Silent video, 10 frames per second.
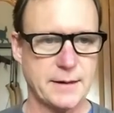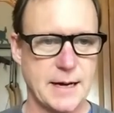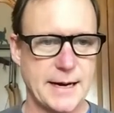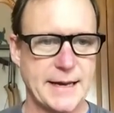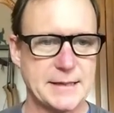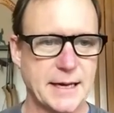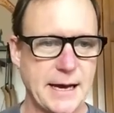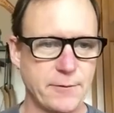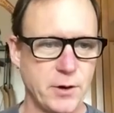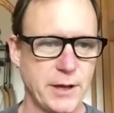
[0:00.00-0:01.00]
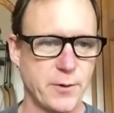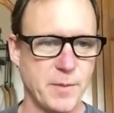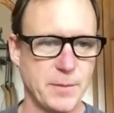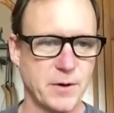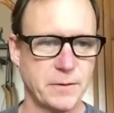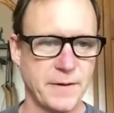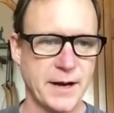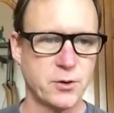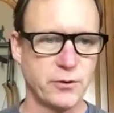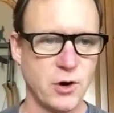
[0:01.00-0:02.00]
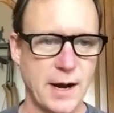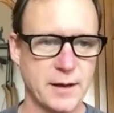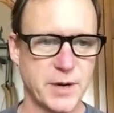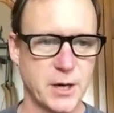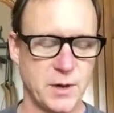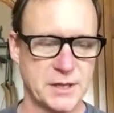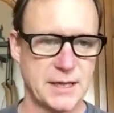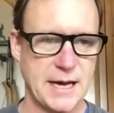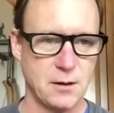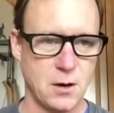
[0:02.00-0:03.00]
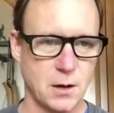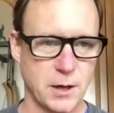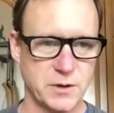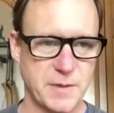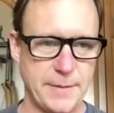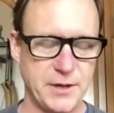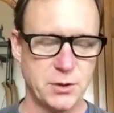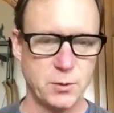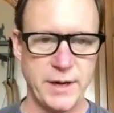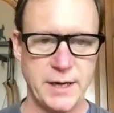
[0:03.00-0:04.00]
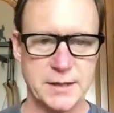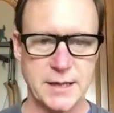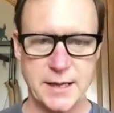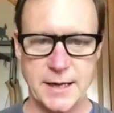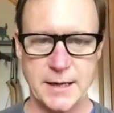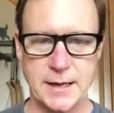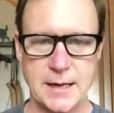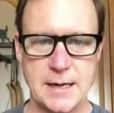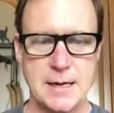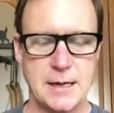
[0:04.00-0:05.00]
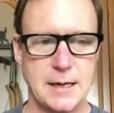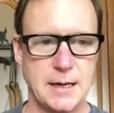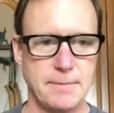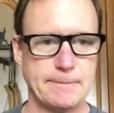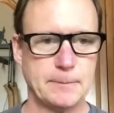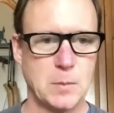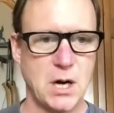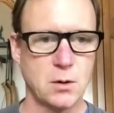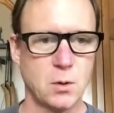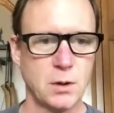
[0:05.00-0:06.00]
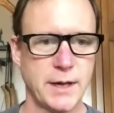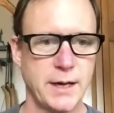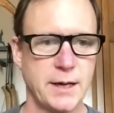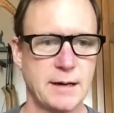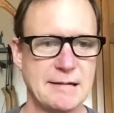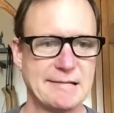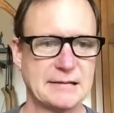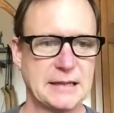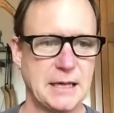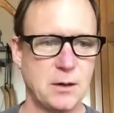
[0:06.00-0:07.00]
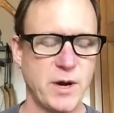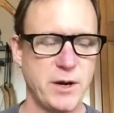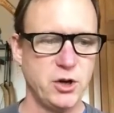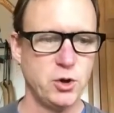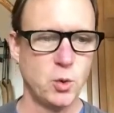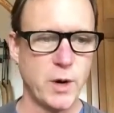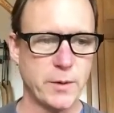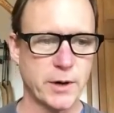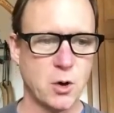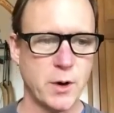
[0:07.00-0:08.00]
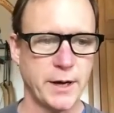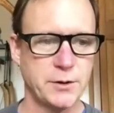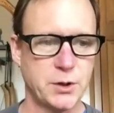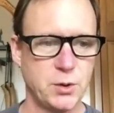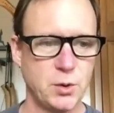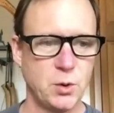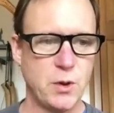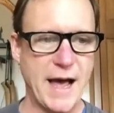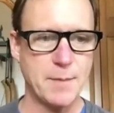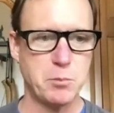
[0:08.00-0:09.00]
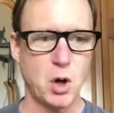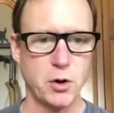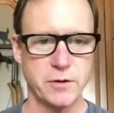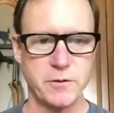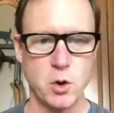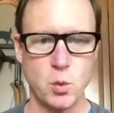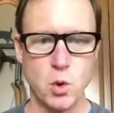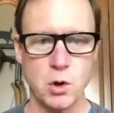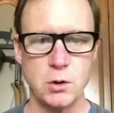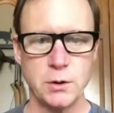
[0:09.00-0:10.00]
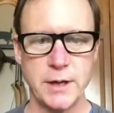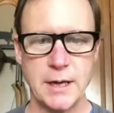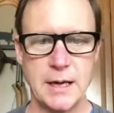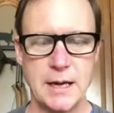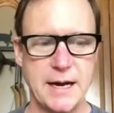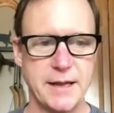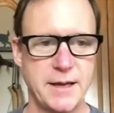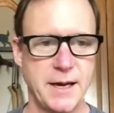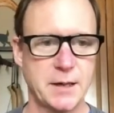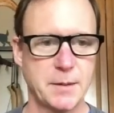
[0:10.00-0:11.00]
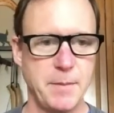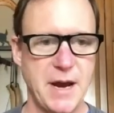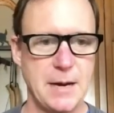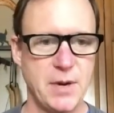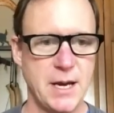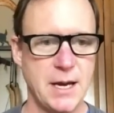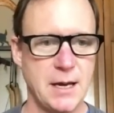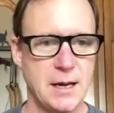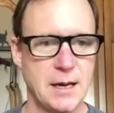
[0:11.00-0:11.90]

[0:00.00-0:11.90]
guess I can't really remember for Vancouver Island, but it wasn't that long. It was maybe 2 weeks, I think. Mongolia, we knew we were going to that part of the world. I think maybe